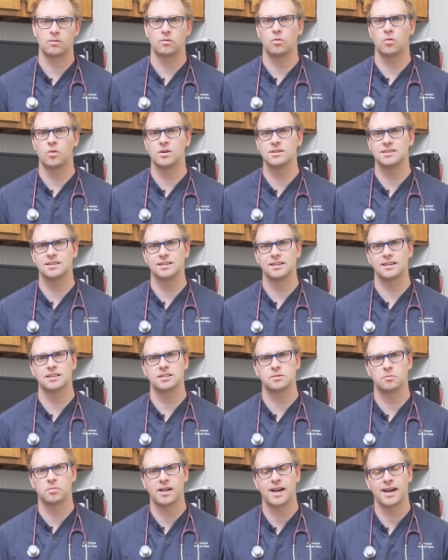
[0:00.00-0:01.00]
Once it
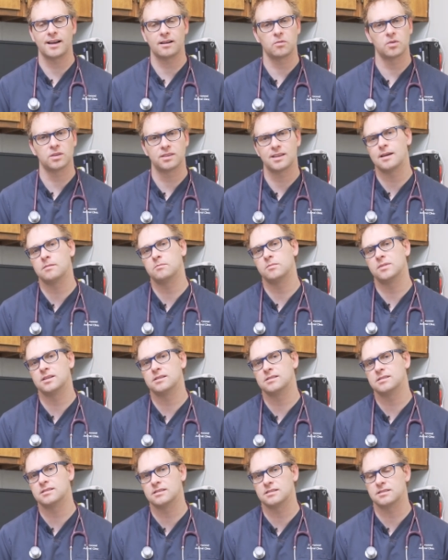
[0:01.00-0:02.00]
gets black, what that
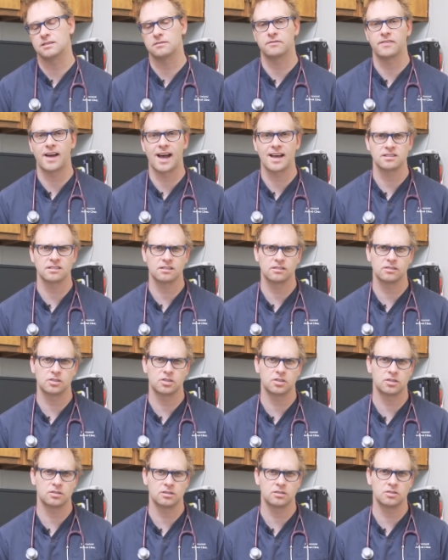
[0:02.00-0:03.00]
means is the
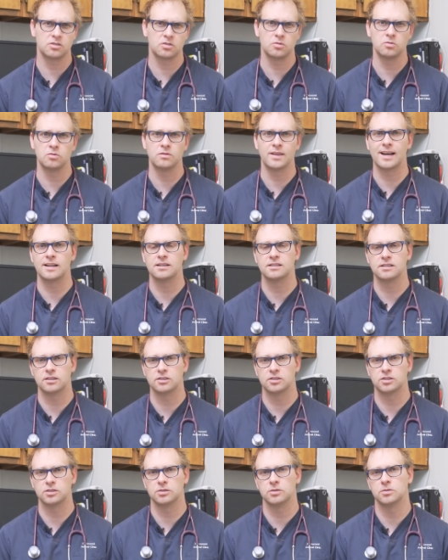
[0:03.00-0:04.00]
vasculature to that
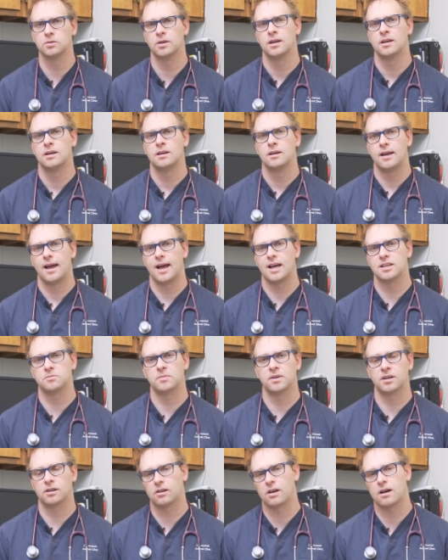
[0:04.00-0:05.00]
tissue has
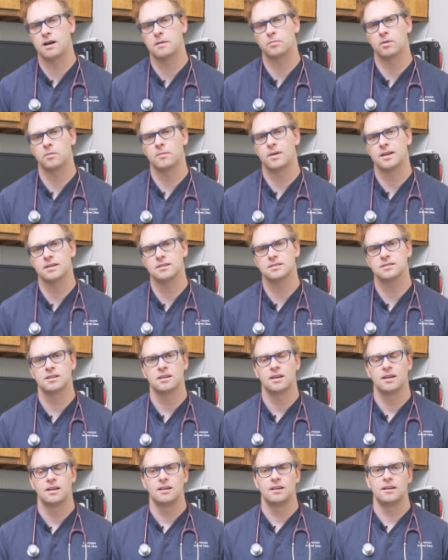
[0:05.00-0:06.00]
been compromised
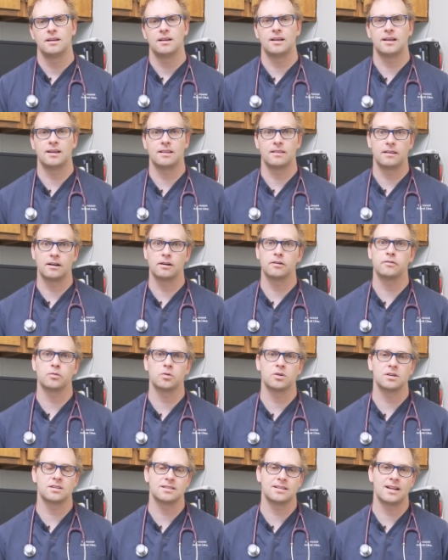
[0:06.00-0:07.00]
and
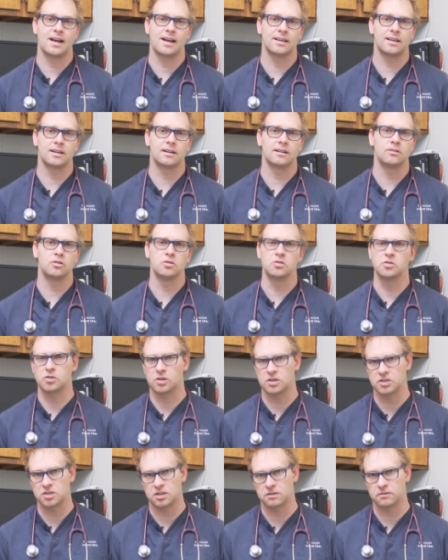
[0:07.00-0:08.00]
therefore it's not getting
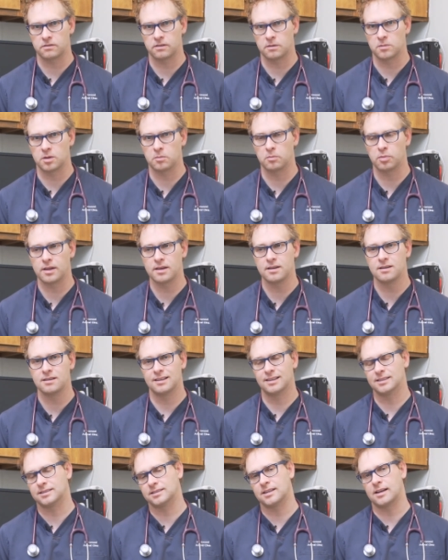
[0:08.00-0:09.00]
nutrition from the blood,
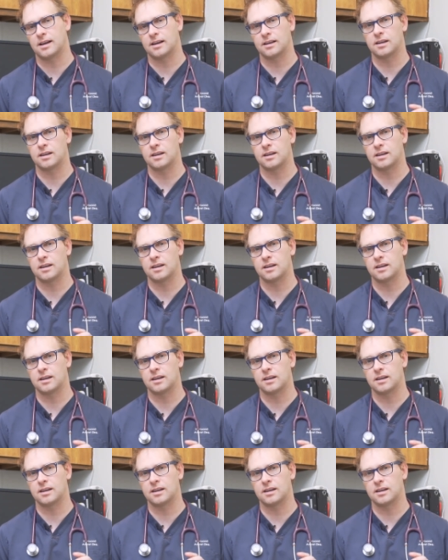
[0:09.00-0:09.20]
it's not